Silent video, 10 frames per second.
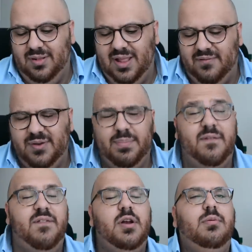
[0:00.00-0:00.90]
eleven. But
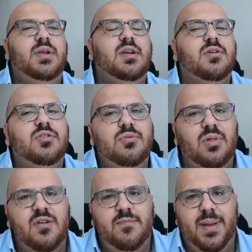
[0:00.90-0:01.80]
Federico, you
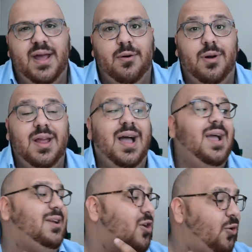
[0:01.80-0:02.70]
love Panerai.
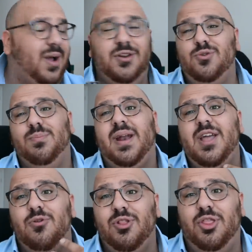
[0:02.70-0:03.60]
I know I do, but
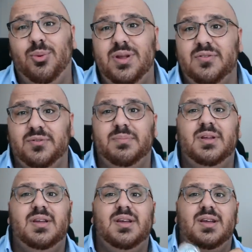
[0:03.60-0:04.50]
I own three of them.
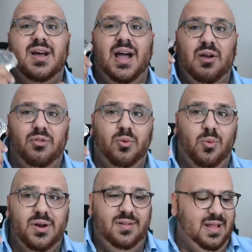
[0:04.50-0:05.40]
I own the
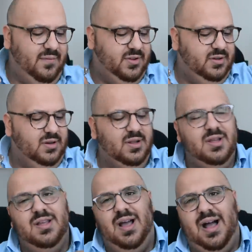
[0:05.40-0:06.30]
one eleven,
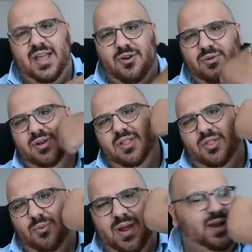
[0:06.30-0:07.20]
I own
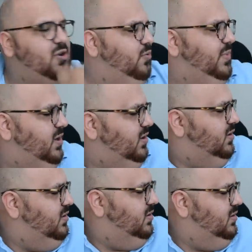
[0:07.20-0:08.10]
the
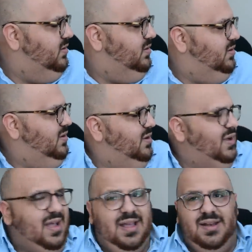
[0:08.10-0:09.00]
Radiomir,
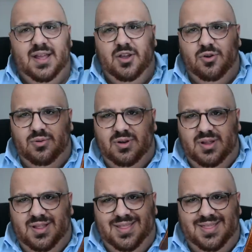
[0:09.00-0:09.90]
and I own
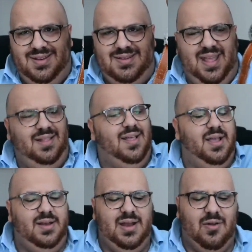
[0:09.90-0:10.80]
the
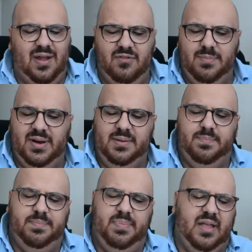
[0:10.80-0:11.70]
Daylight. Now, everybody
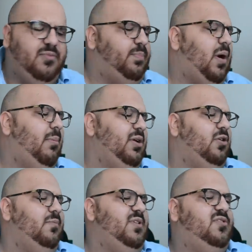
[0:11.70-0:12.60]
has probably
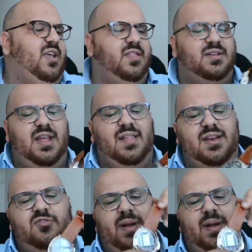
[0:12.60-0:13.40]
heard me say the Daylight is